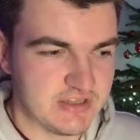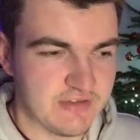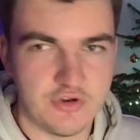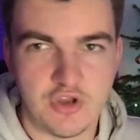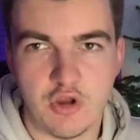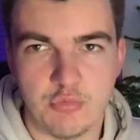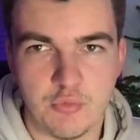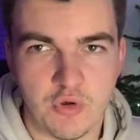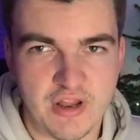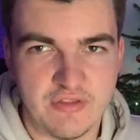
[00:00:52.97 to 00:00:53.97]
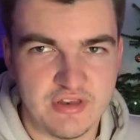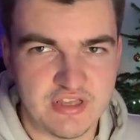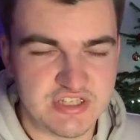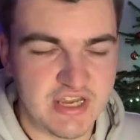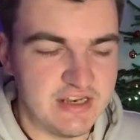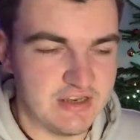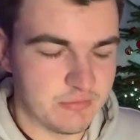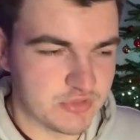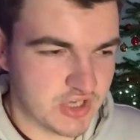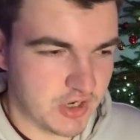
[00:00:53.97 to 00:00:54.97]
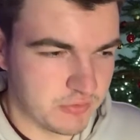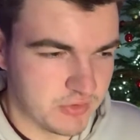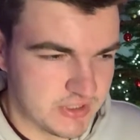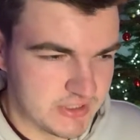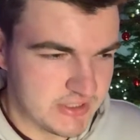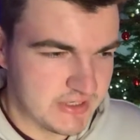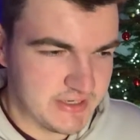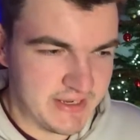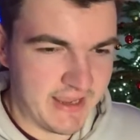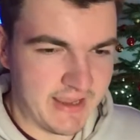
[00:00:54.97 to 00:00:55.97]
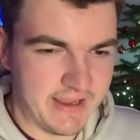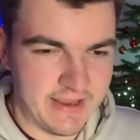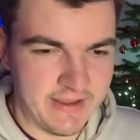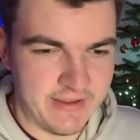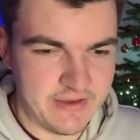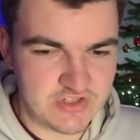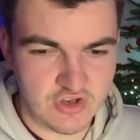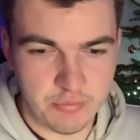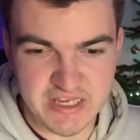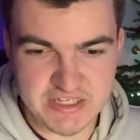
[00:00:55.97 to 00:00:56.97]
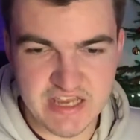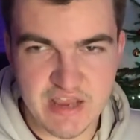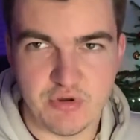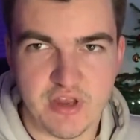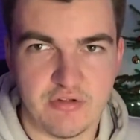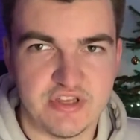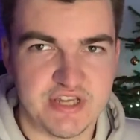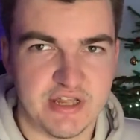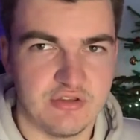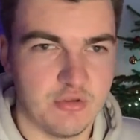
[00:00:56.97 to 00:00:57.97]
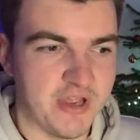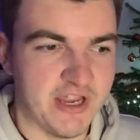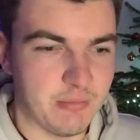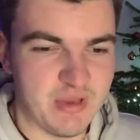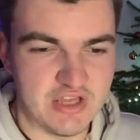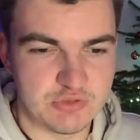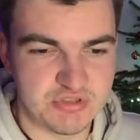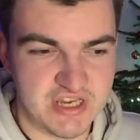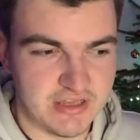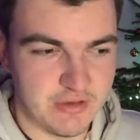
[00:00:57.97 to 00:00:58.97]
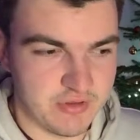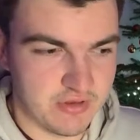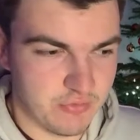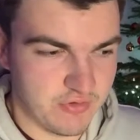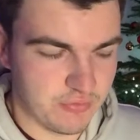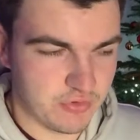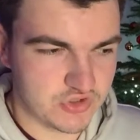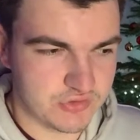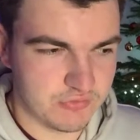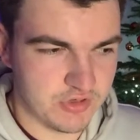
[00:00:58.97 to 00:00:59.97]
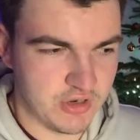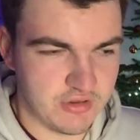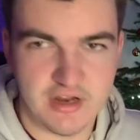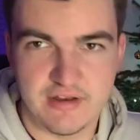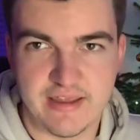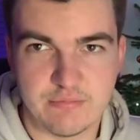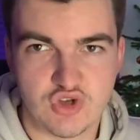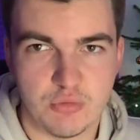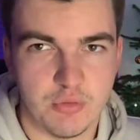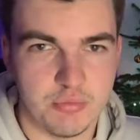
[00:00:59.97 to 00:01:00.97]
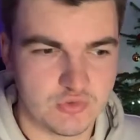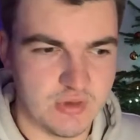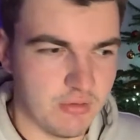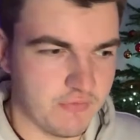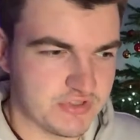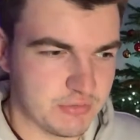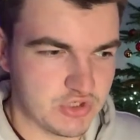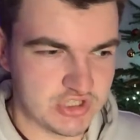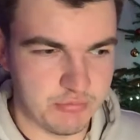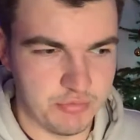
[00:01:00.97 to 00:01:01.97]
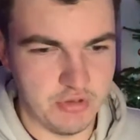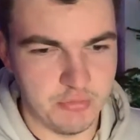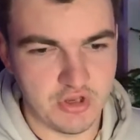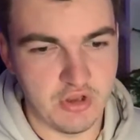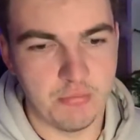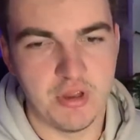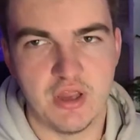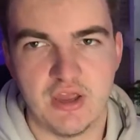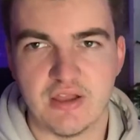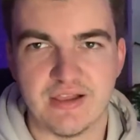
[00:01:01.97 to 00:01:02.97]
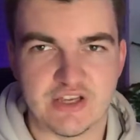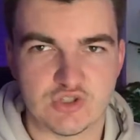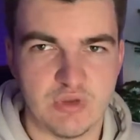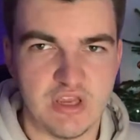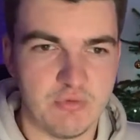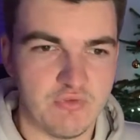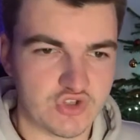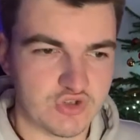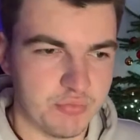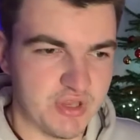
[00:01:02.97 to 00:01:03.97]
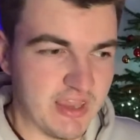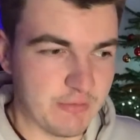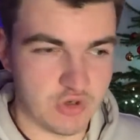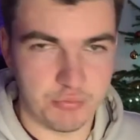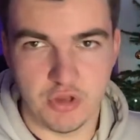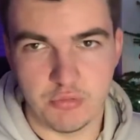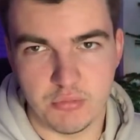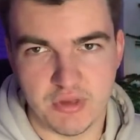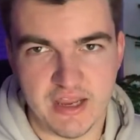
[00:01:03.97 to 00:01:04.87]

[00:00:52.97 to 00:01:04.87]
they've only opened one end of the stadium. So yeah, it's not the biggest game on County's calendar by any means, particularly with what's the kind of games coming up as well. Obviously, we just had Birmingham last week. We've got some big games. We've got Birmingham